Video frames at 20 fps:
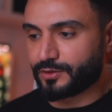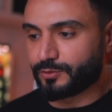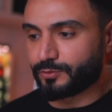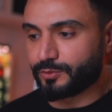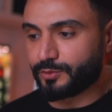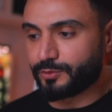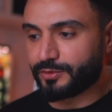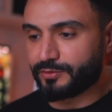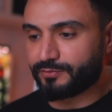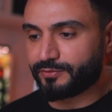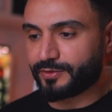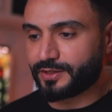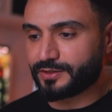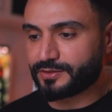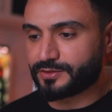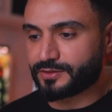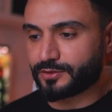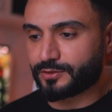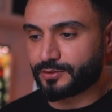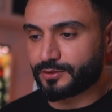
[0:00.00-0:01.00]
We will find
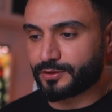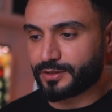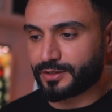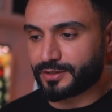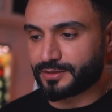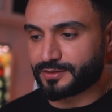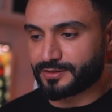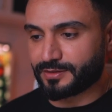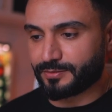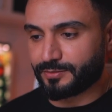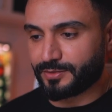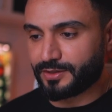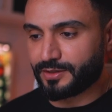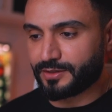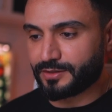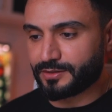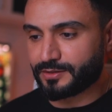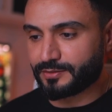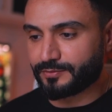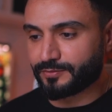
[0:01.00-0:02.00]
the core in the
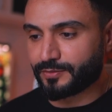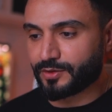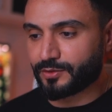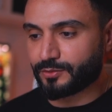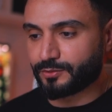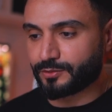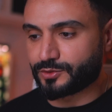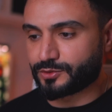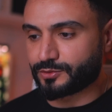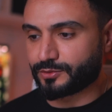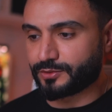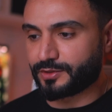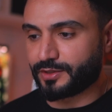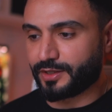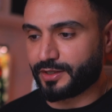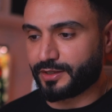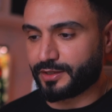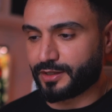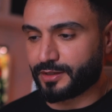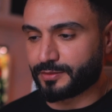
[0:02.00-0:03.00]
middle, which
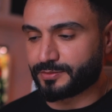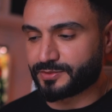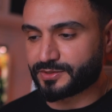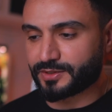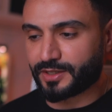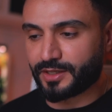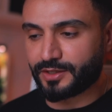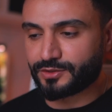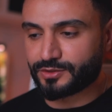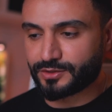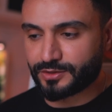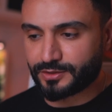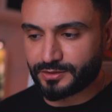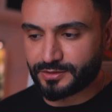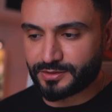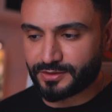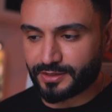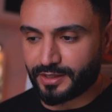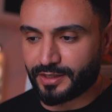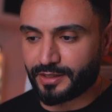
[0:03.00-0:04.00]
contain
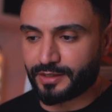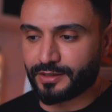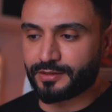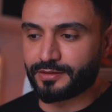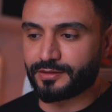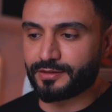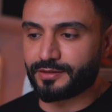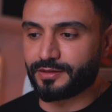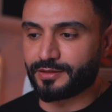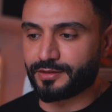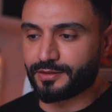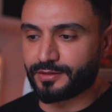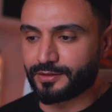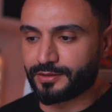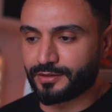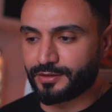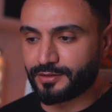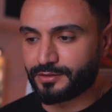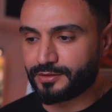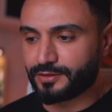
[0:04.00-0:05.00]
abstractions and uh,
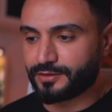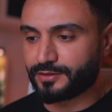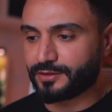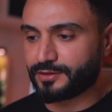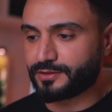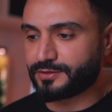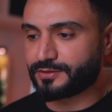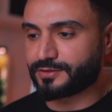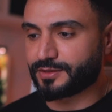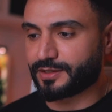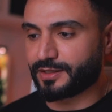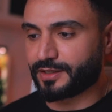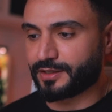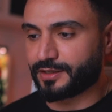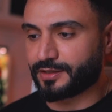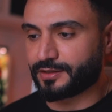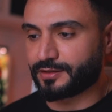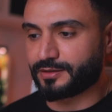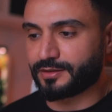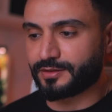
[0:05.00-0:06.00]
entities
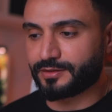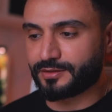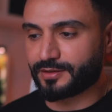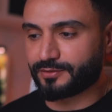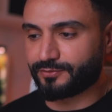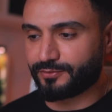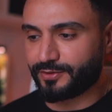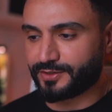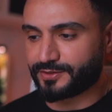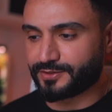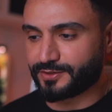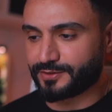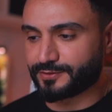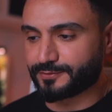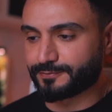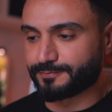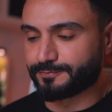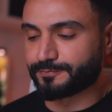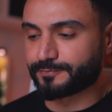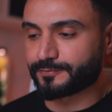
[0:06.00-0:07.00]
and interfaces.
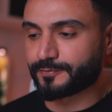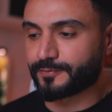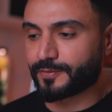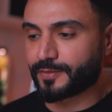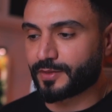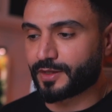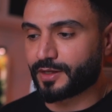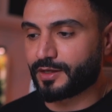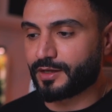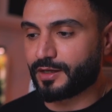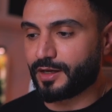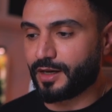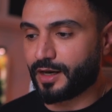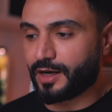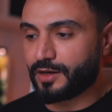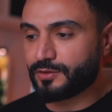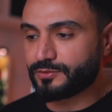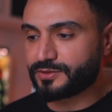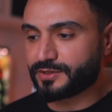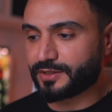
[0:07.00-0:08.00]

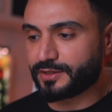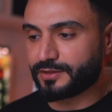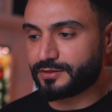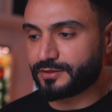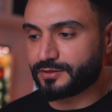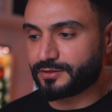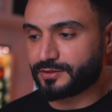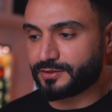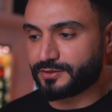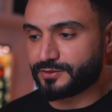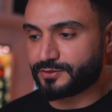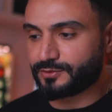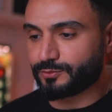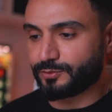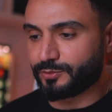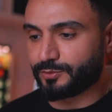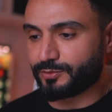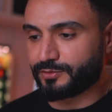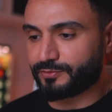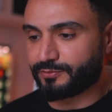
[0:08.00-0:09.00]
Around the entities,
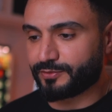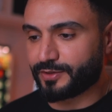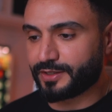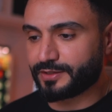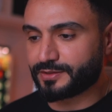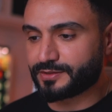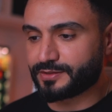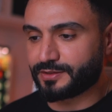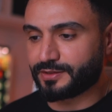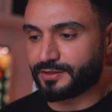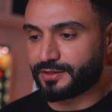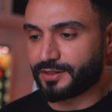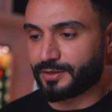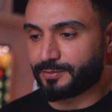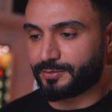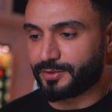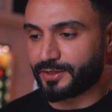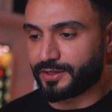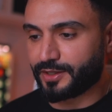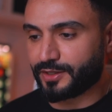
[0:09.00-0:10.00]
we will find the
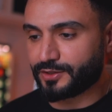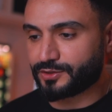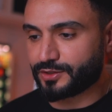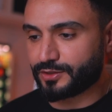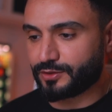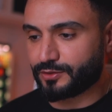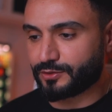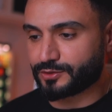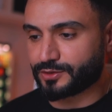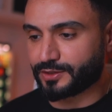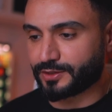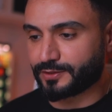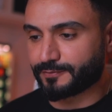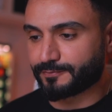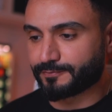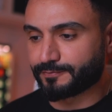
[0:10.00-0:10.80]
application logic